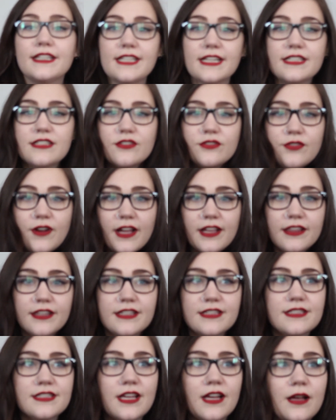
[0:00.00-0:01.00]
Tessa
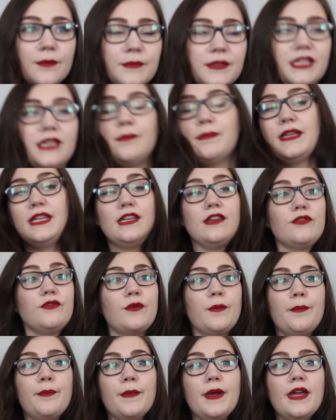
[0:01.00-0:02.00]
Violet's EP
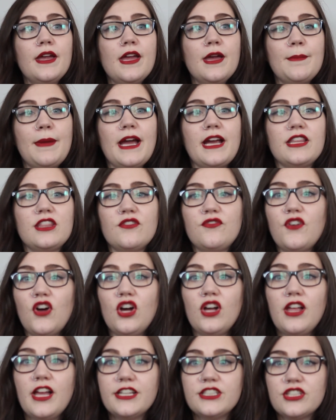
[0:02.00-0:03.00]
from back in the
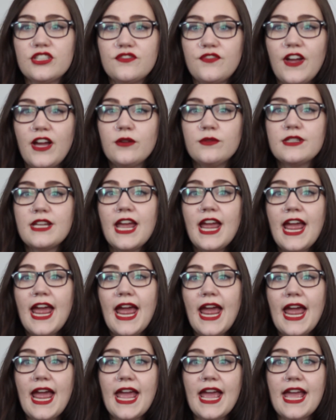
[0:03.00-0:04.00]
fall I just found,
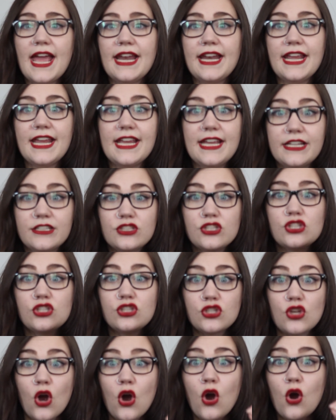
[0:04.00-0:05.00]
and it's
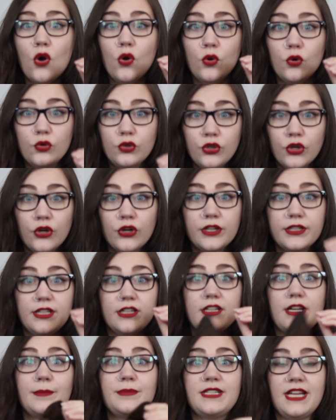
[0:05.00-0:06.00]
so good.
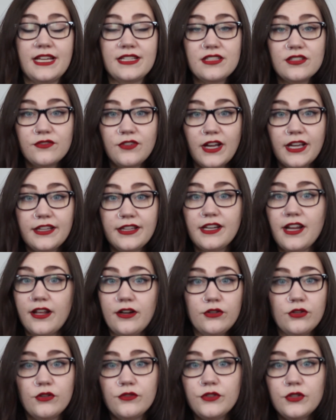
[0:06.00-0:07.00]
Look up Tessa Violet. I
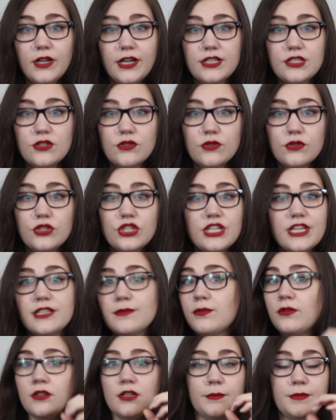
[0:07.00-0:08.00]
don't know if you guys know who she is,
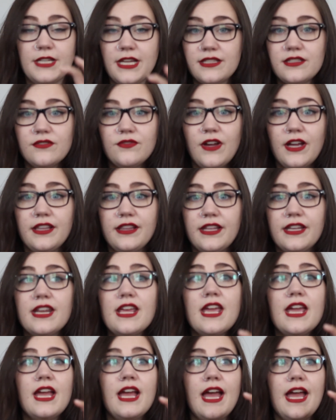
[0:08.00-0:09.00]
but look up Tessa Violet
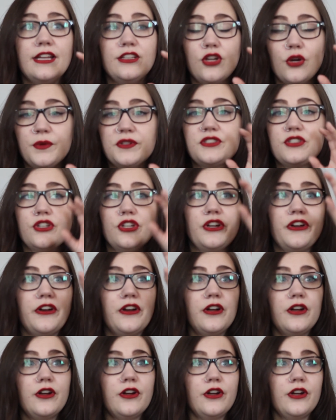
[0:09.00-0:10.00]
and go into
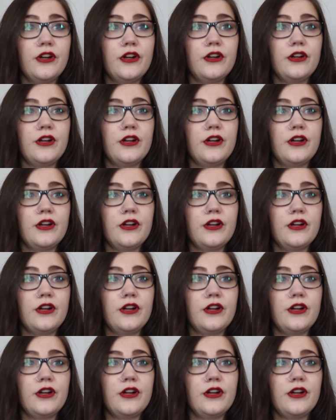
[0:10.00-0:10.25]
her